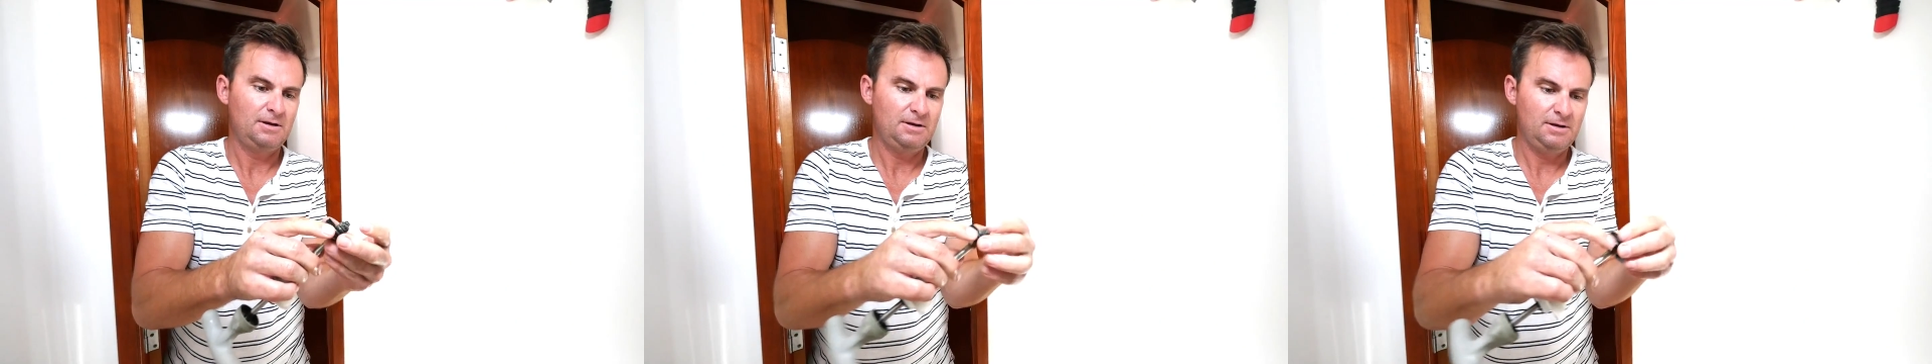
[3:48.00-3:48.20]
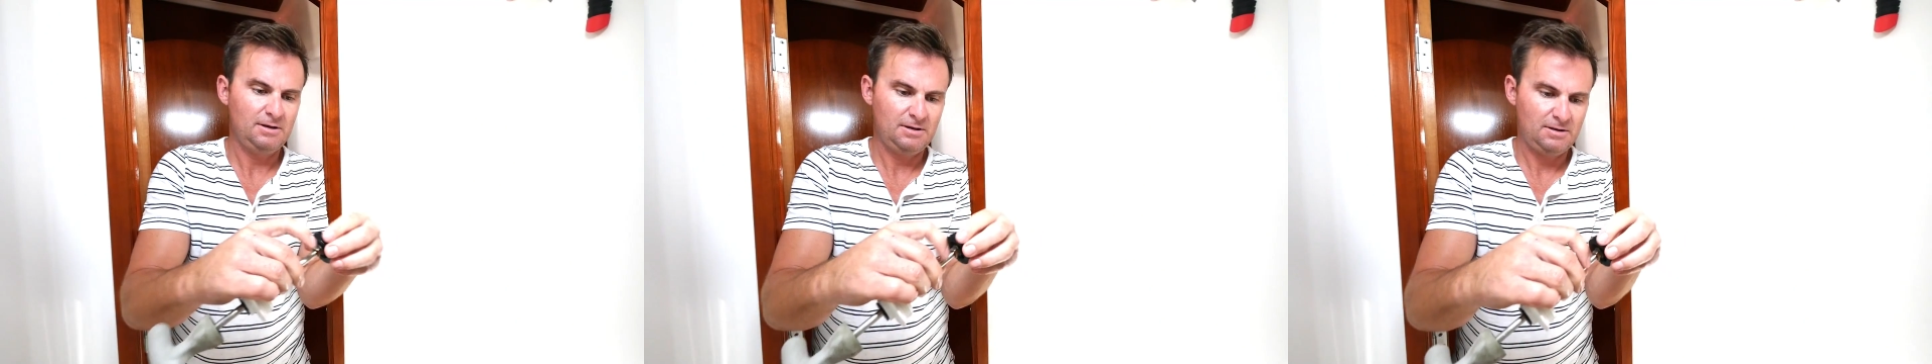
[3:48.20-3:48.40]

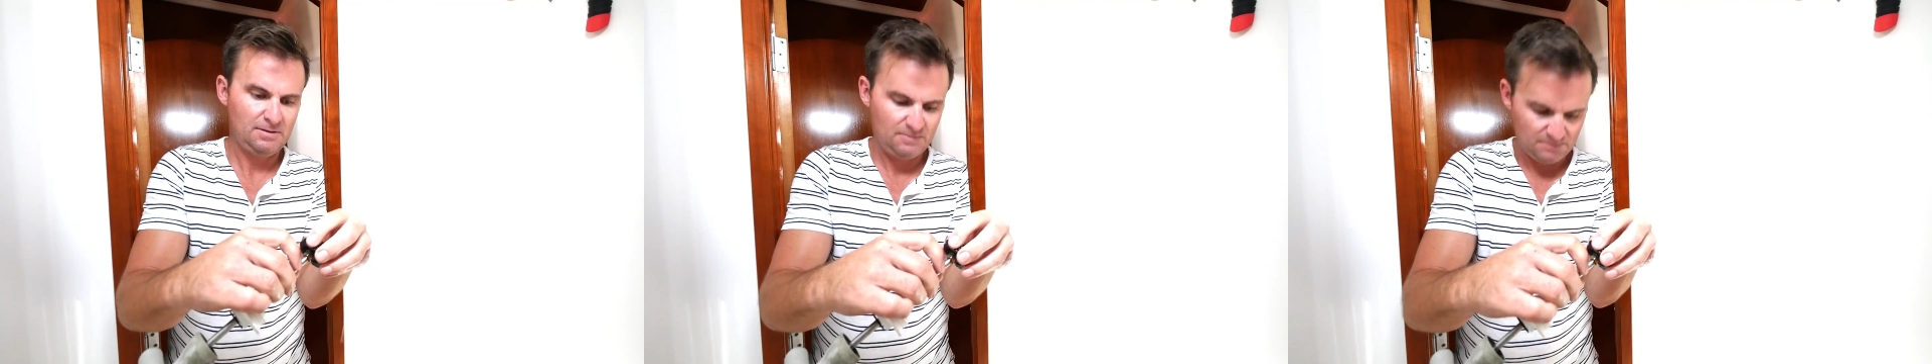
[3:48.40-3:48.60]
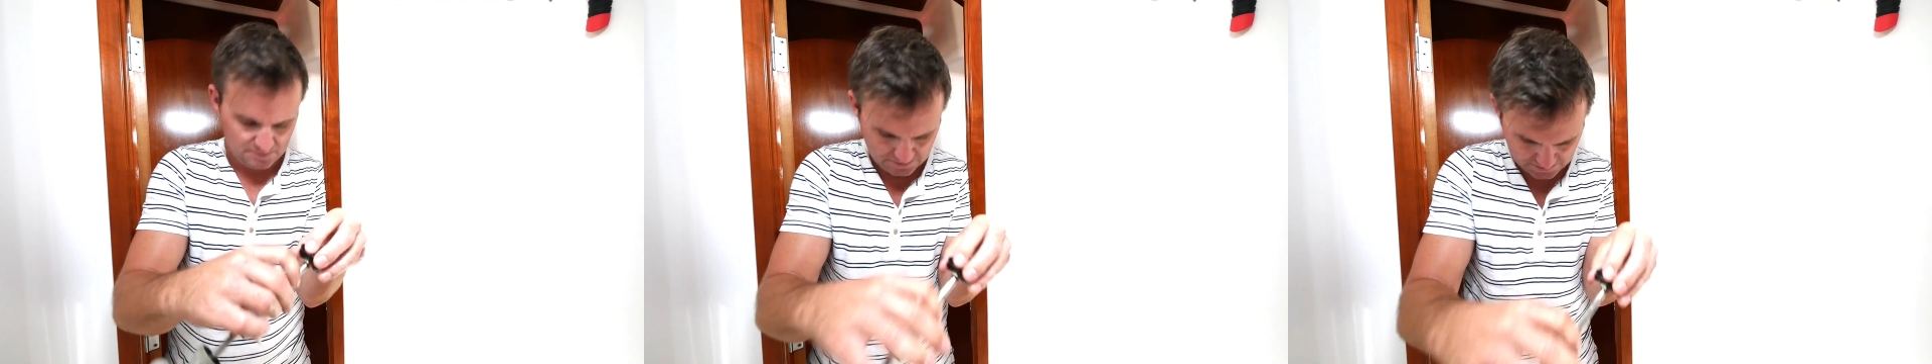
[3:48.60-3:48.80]

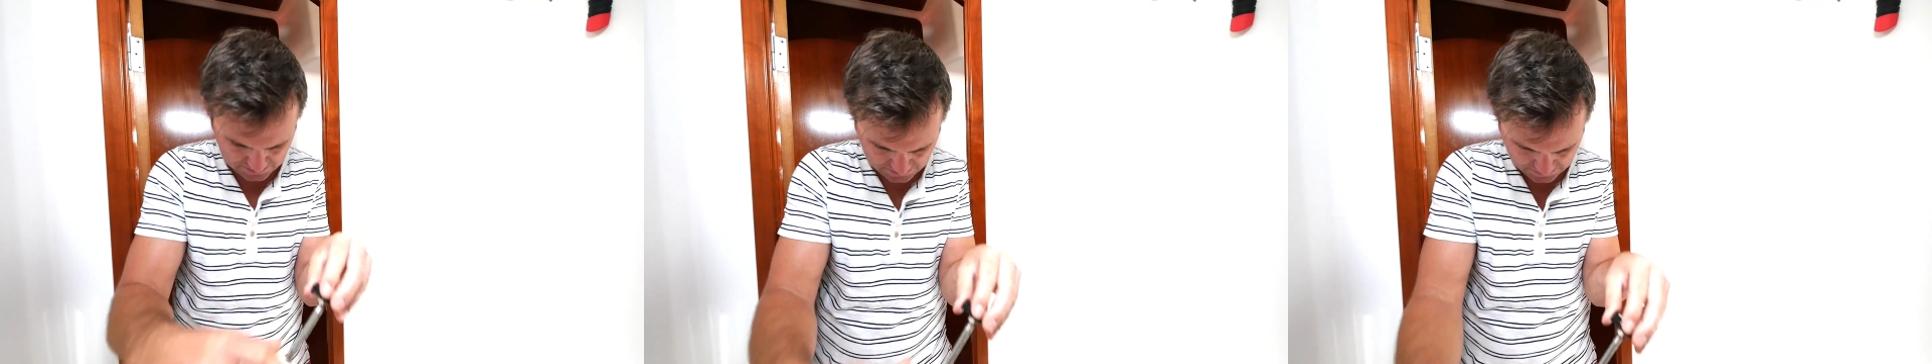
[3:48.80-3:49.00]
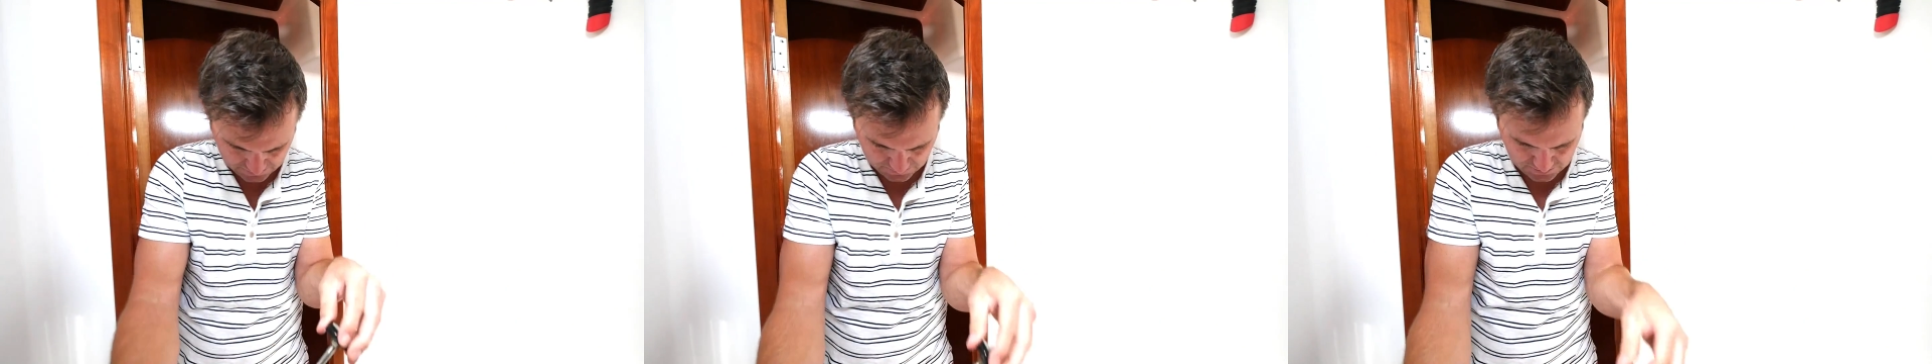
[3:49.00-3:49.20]
And
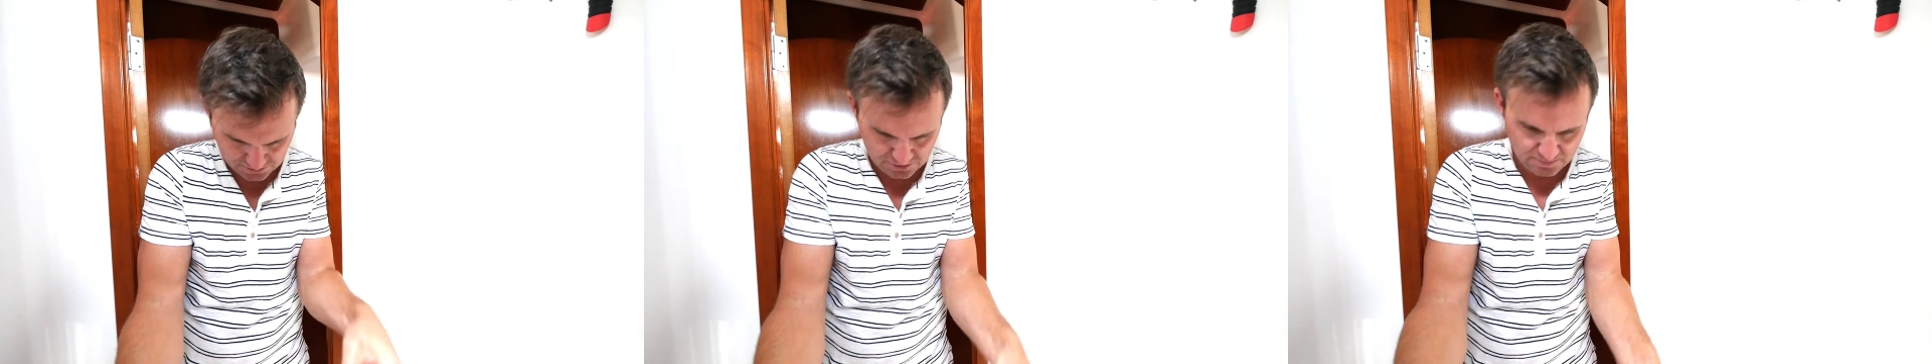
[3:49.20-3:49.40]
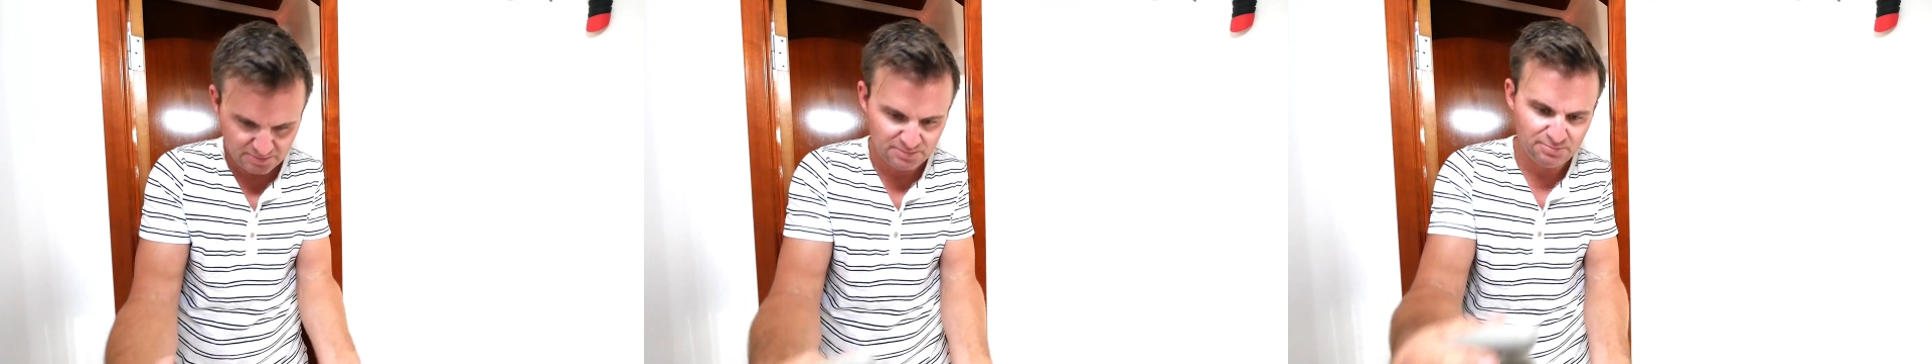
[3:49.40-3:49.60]

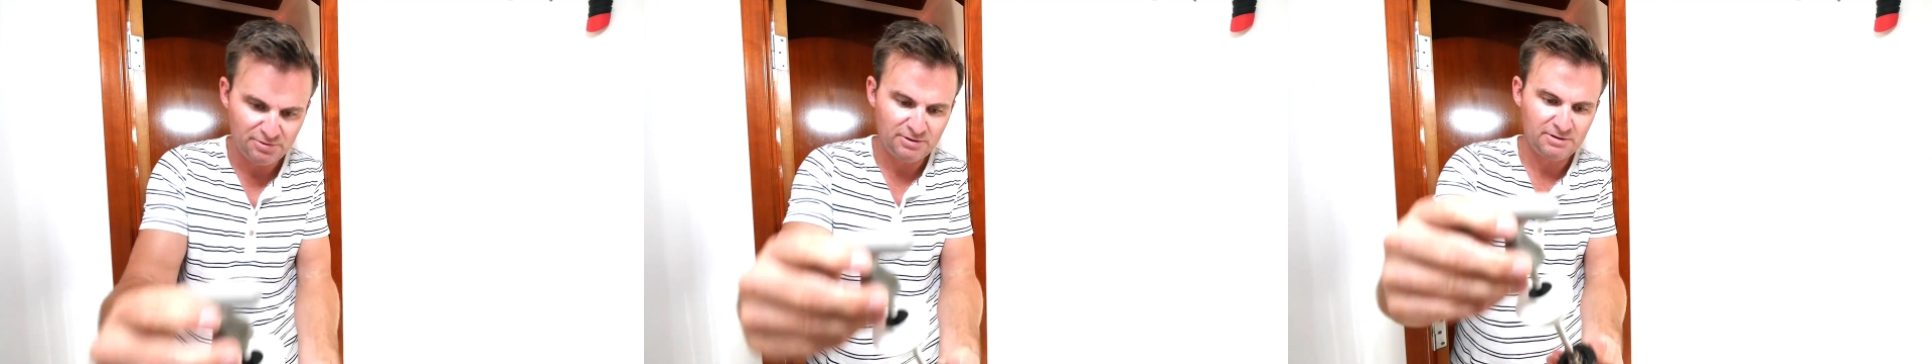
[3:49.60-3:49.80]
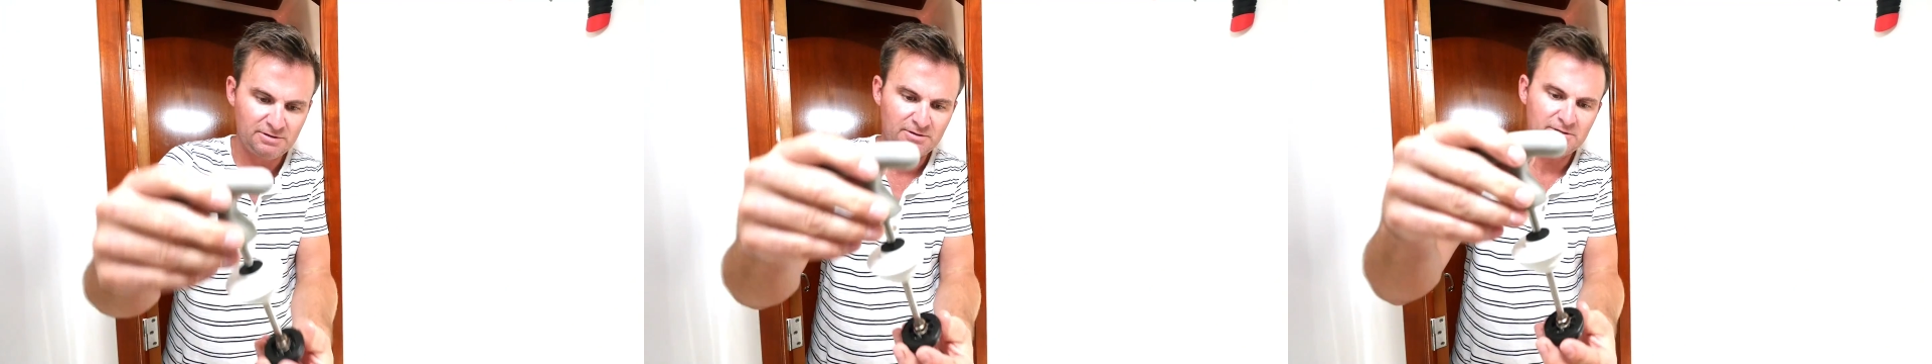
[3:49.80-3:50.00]
should be
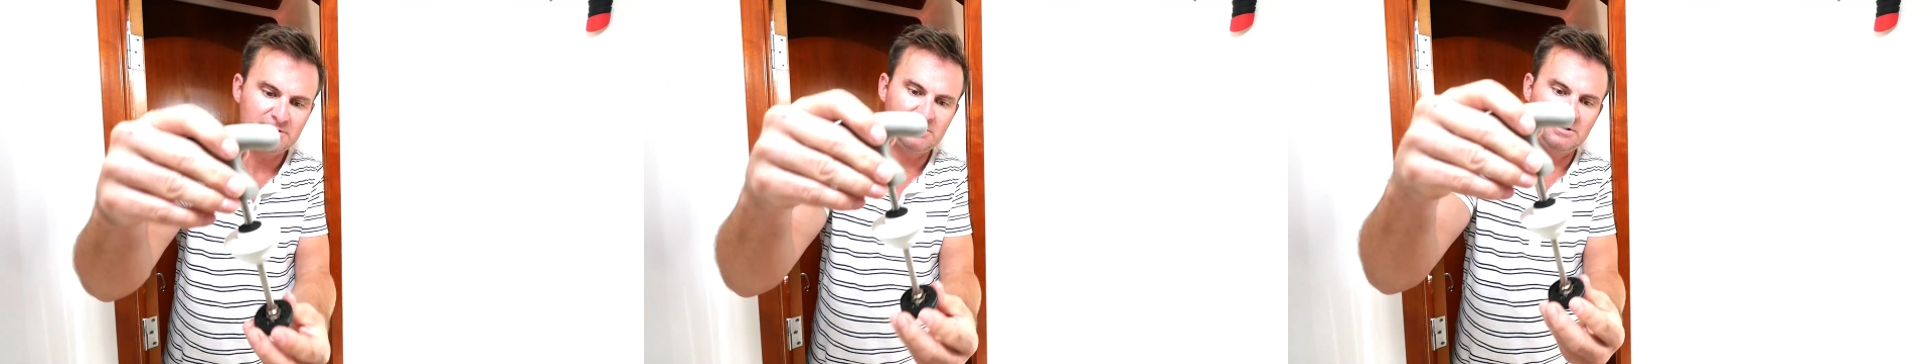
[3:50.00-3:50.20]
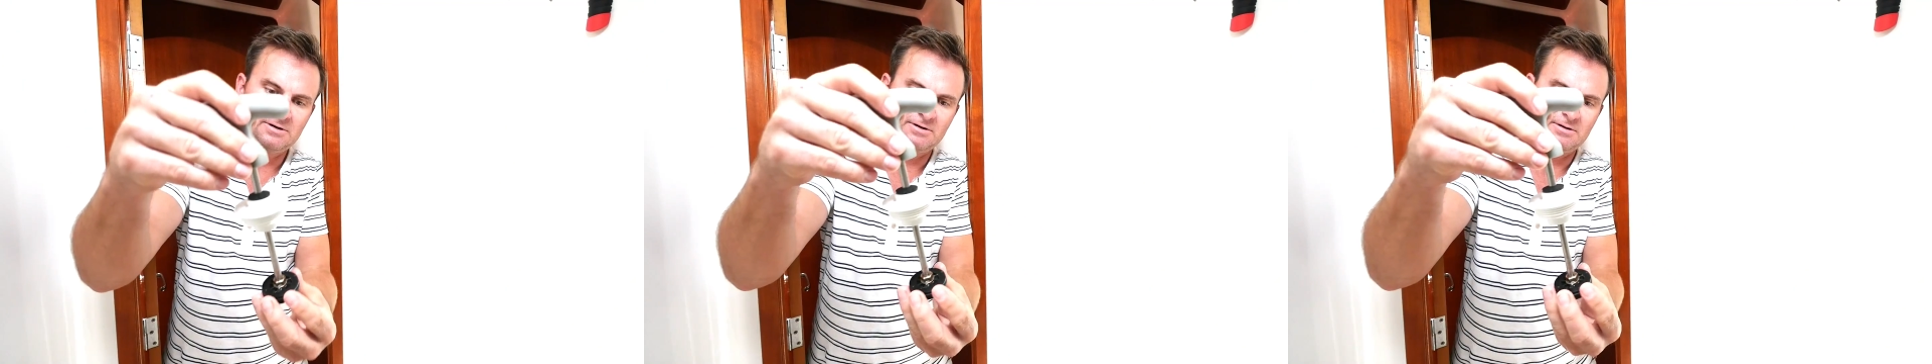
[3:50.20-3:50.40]
pretty good
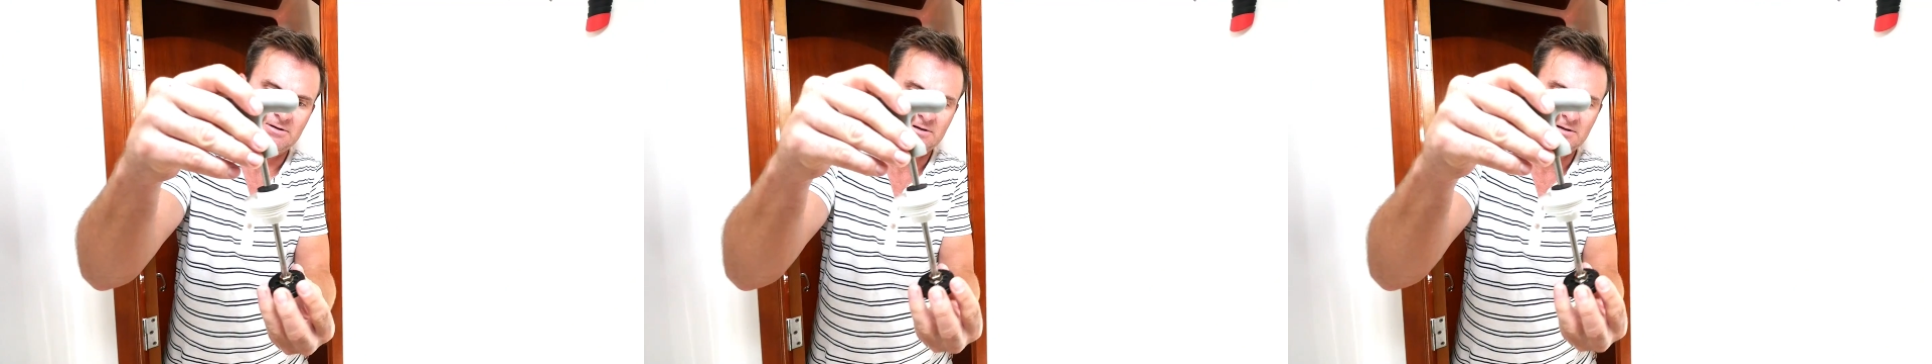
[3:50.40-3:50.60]
there.